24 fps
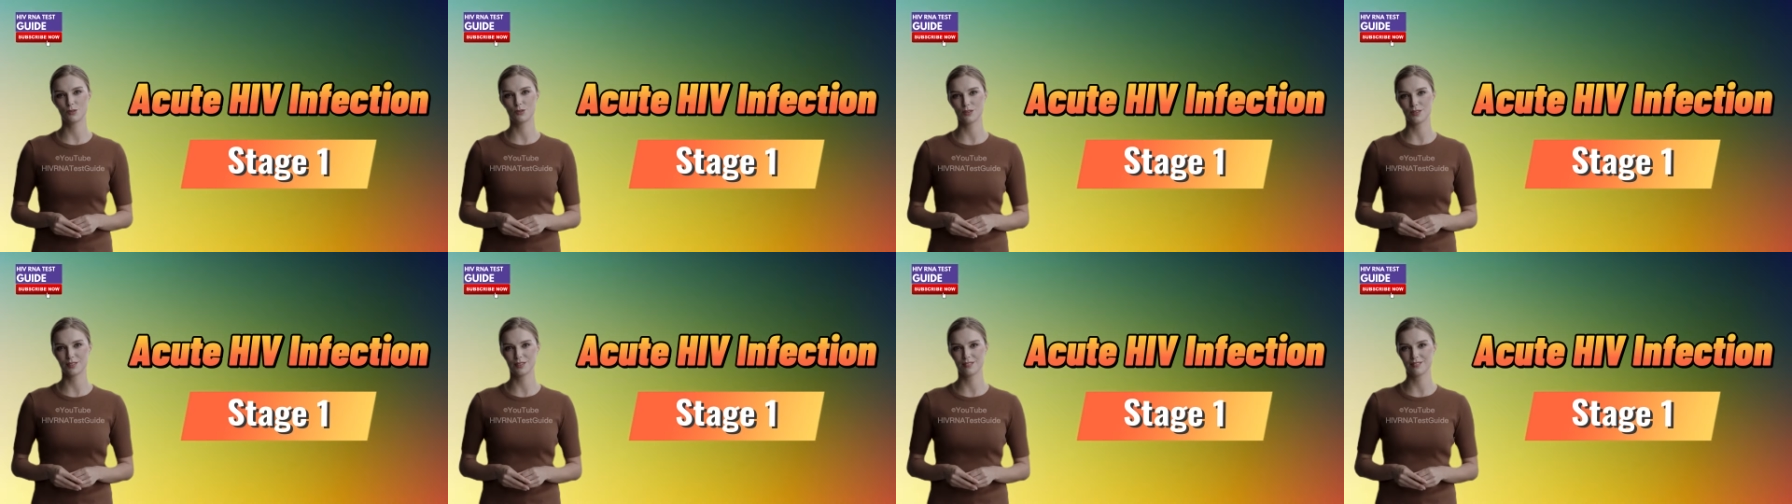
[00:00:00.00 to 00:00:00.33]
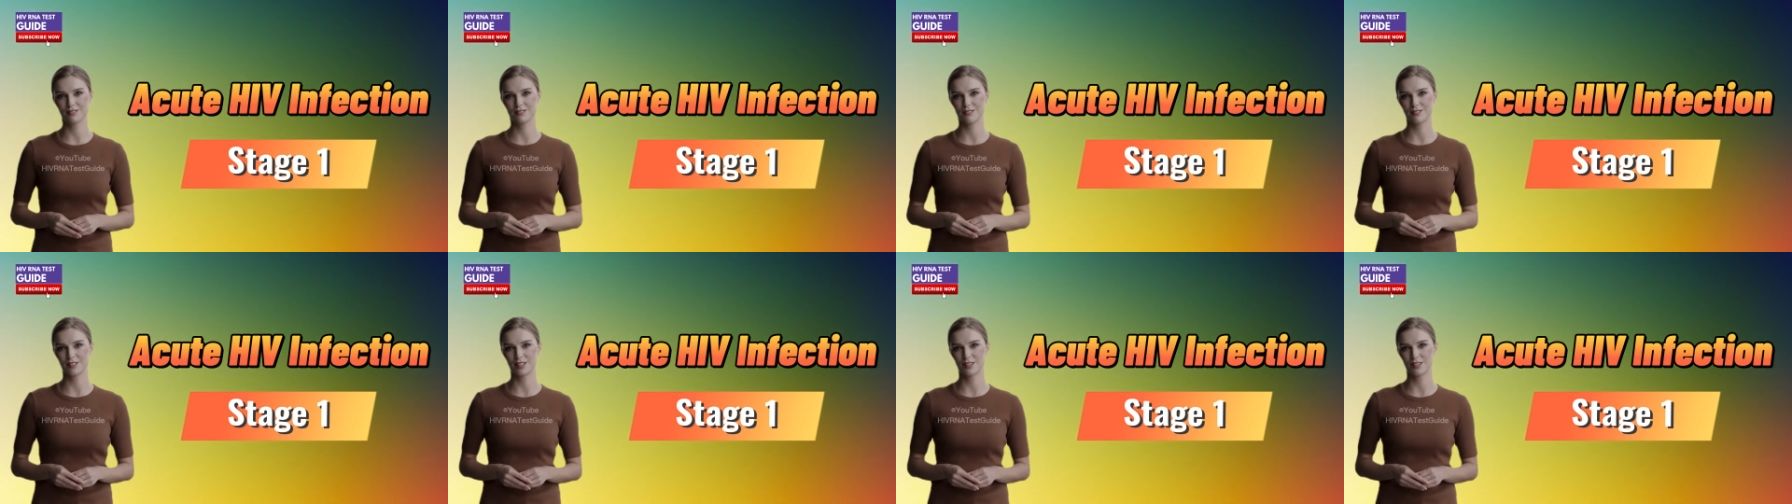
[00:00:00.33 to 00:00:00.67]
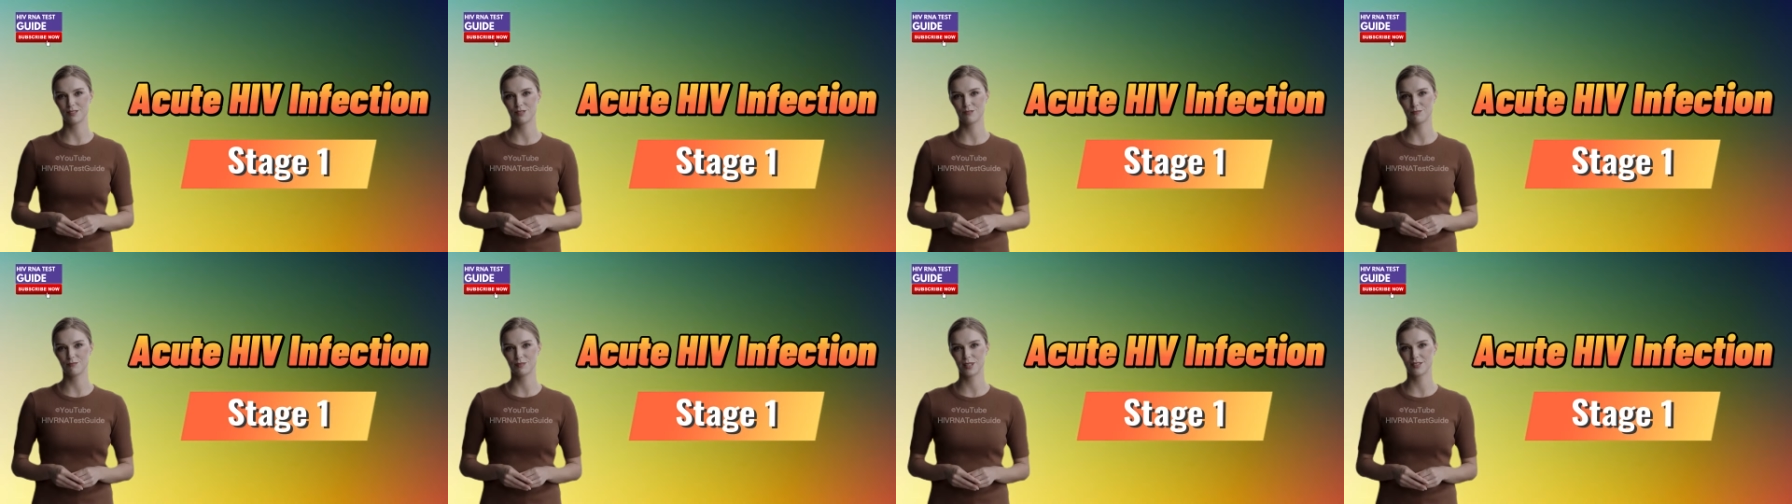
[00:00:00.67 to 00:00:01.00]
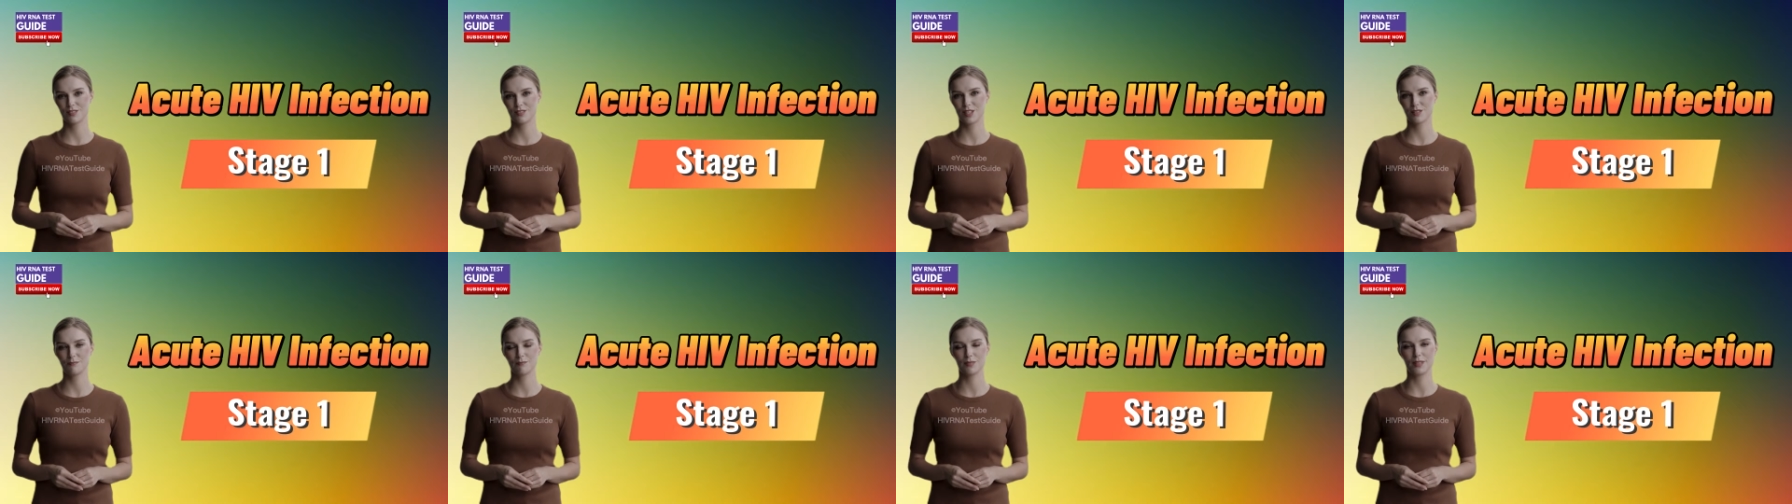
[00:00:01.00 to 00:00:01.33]
earliest stage of
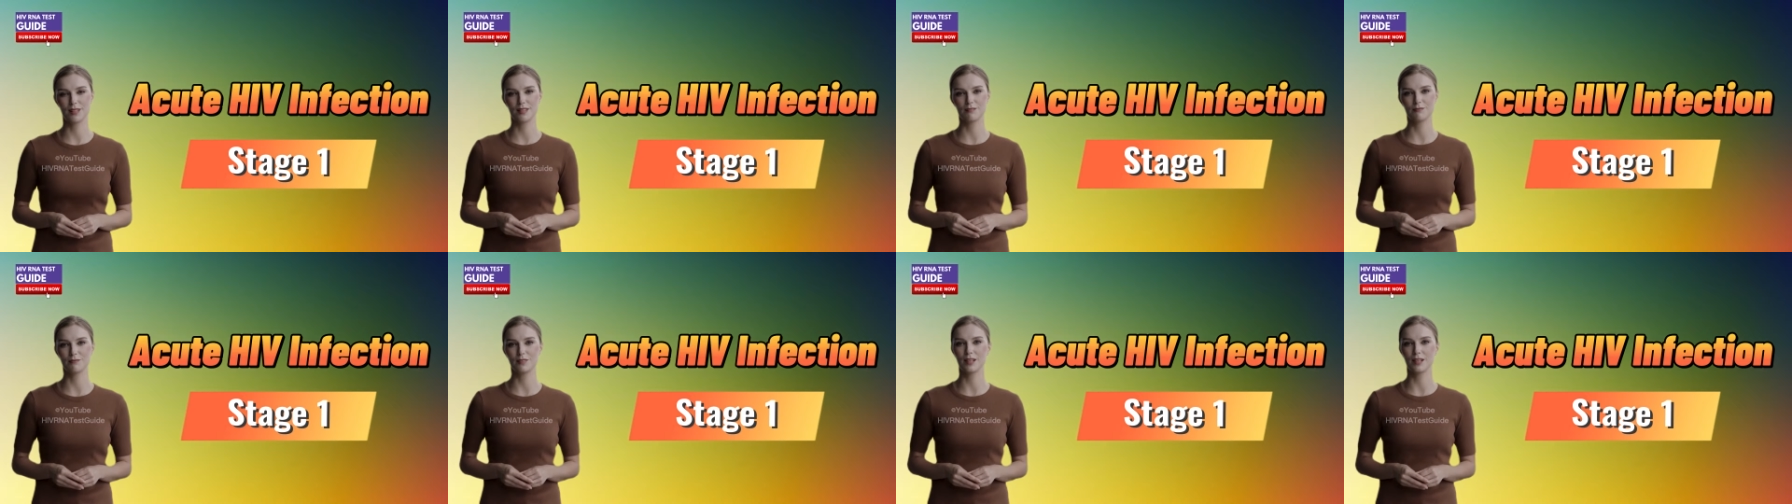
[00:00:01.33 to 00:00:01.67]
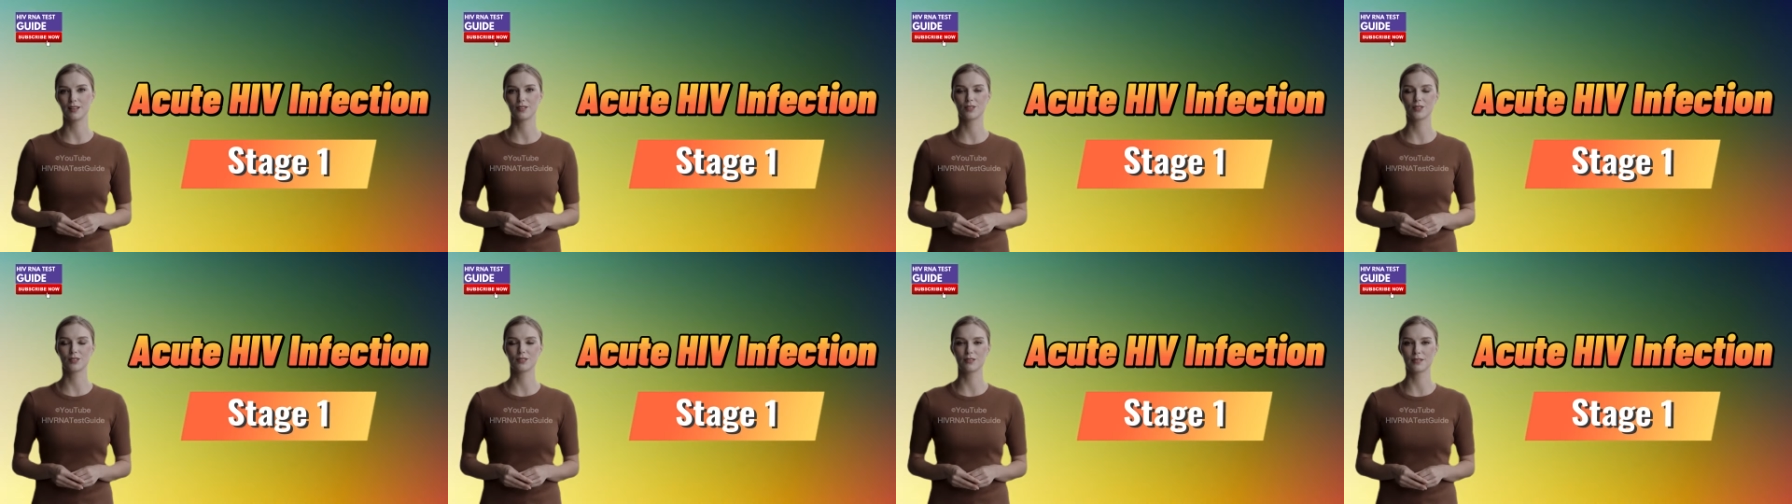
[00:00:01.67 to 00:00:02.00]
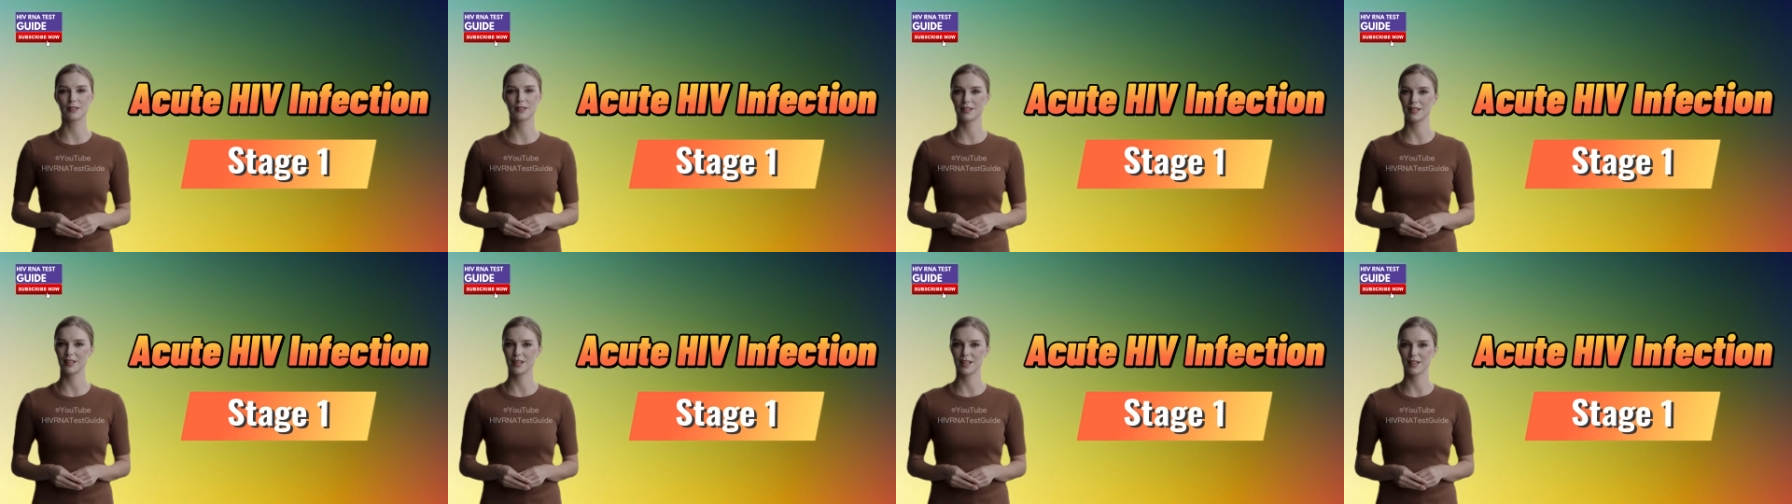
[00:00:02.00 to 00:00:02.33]
HIV infection,